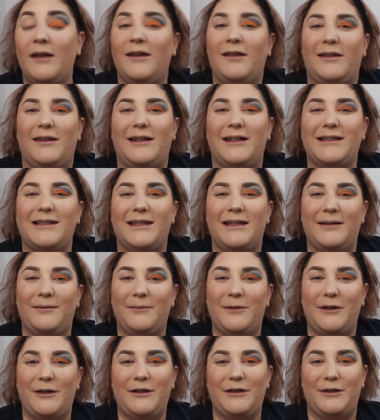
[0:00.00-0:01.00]
The next thing I'm going
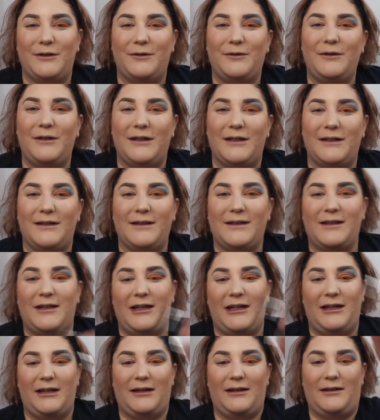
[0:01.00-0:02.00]
to do is
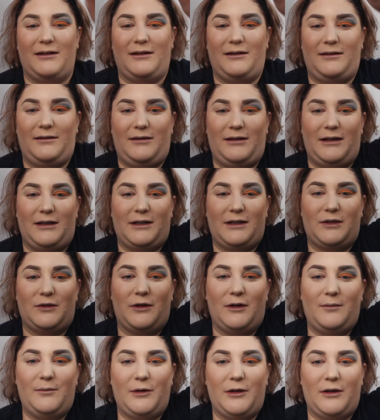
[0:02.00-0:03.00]
take a
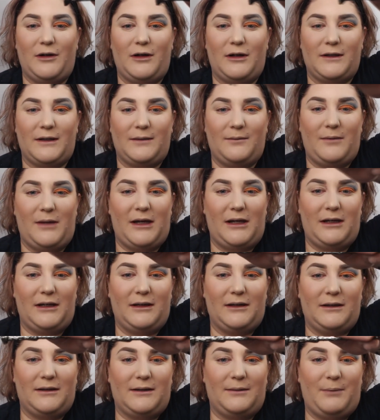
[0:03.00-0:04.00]
Storybook
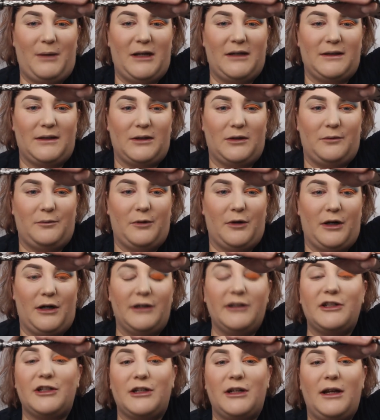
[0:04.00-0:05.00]
Cosmetics pencil
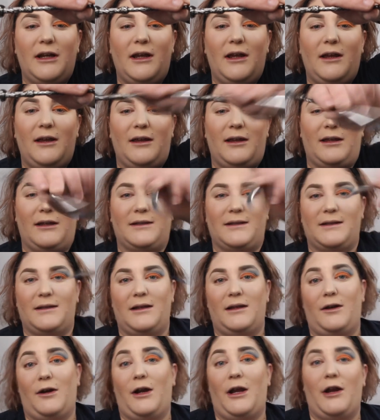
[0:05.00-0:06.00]
brush. It's
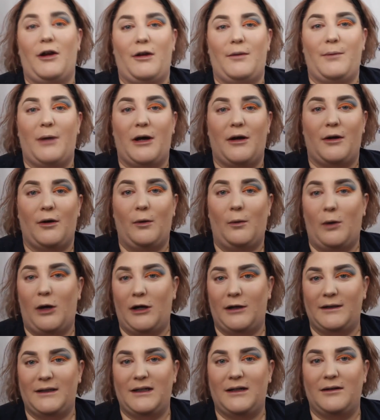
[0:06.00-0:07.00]
their Harry Potter
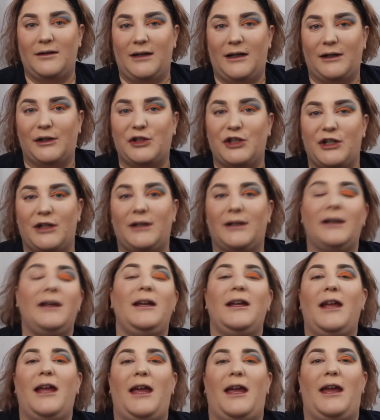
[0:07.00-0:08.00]
wand collection,
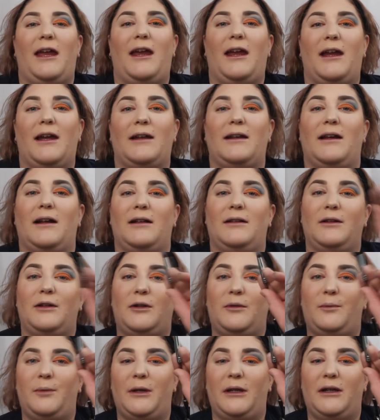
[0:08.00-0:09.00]
and a little
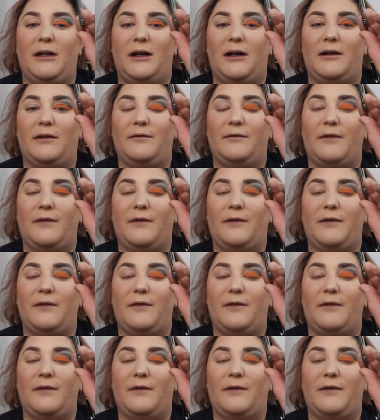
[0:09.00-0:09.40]
bit of